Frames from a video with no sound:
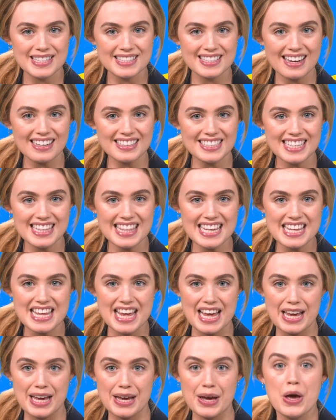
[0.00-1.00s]
start to the
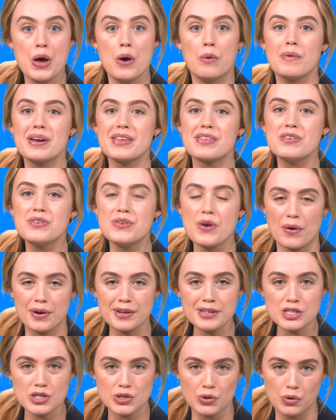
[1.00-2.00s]
year with
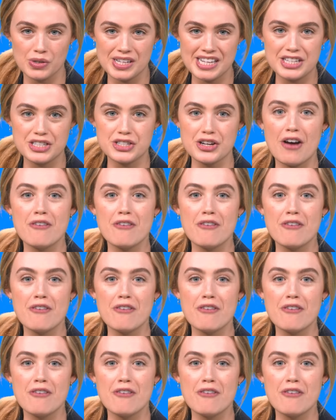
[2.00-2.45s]
no shortage